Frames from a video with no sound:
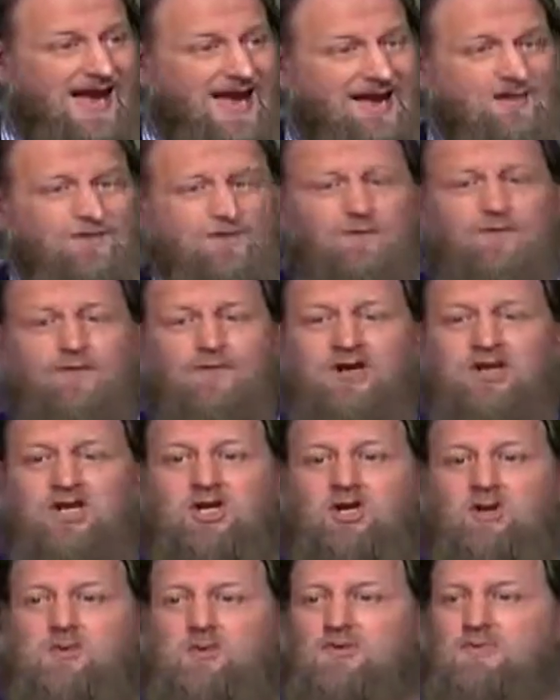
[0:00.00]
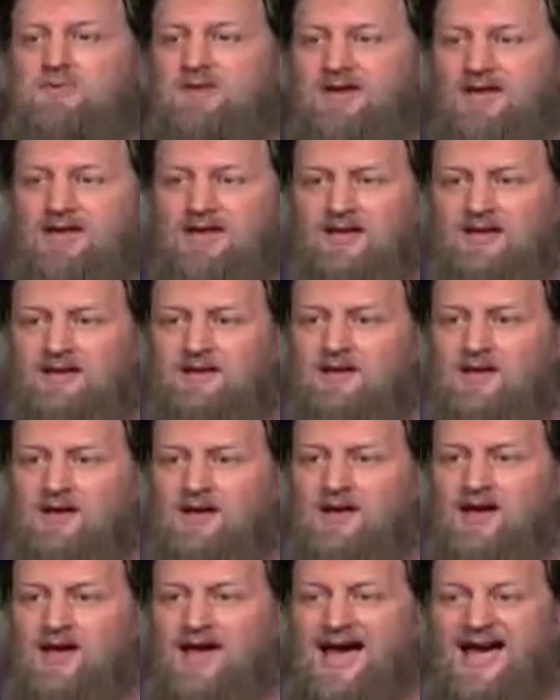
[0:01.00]
Every human being
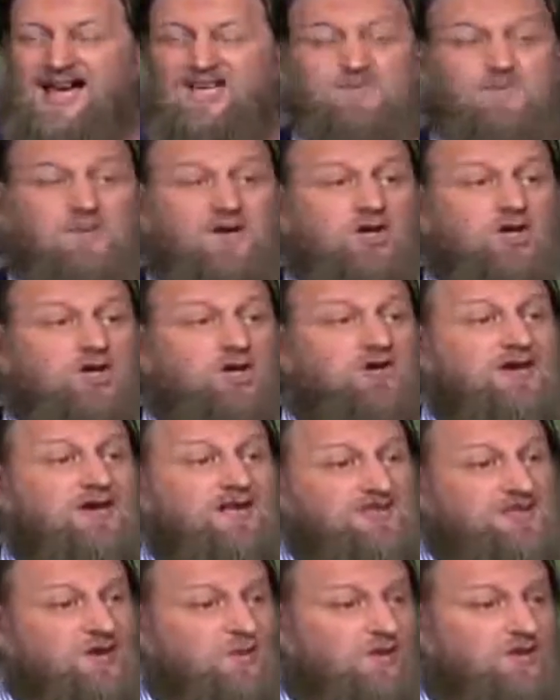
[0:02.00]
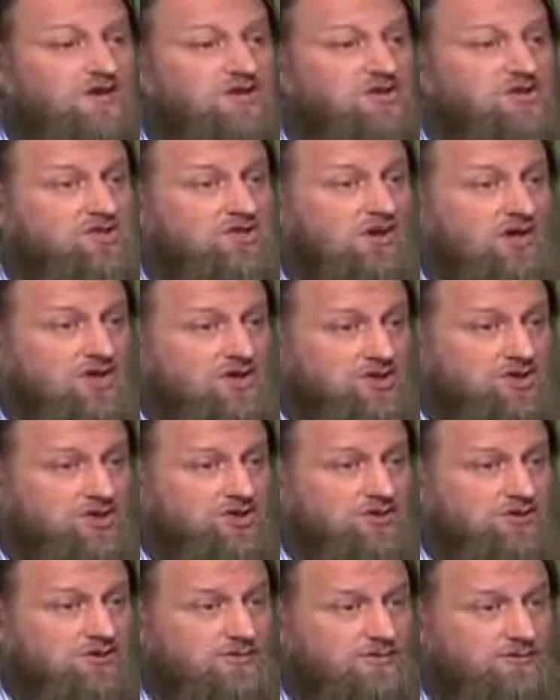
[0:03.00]
has been created with this
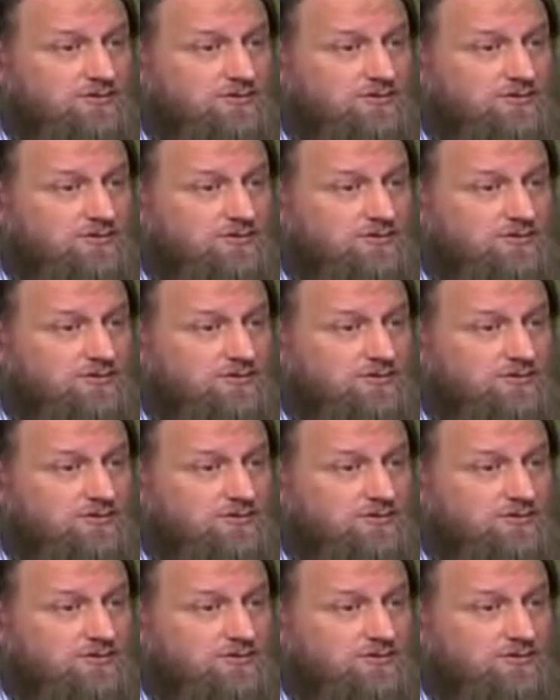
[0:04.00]
knowledge.